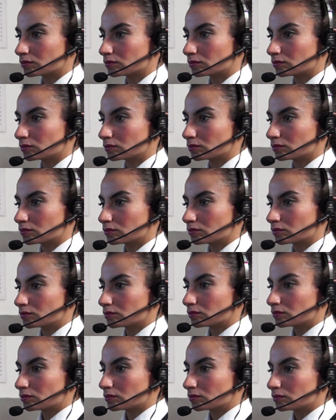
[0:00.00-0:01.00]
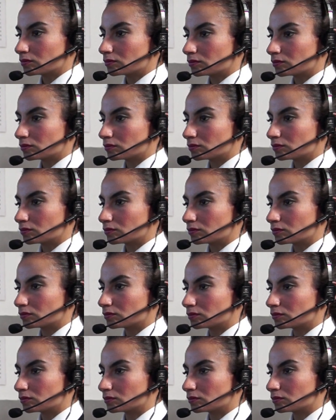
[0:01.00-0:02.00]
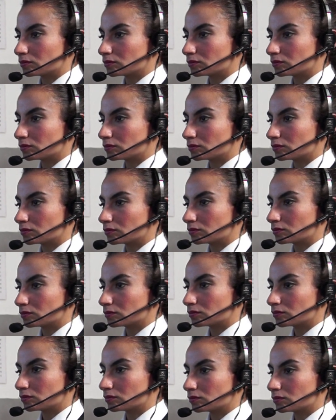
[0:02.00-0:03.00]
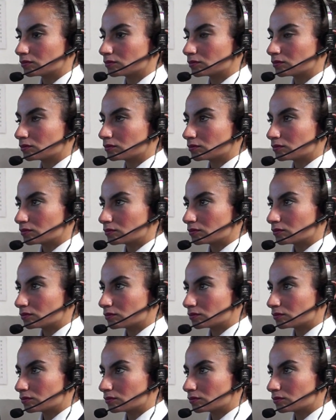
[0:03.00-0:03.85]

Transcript: This person isn't speaking.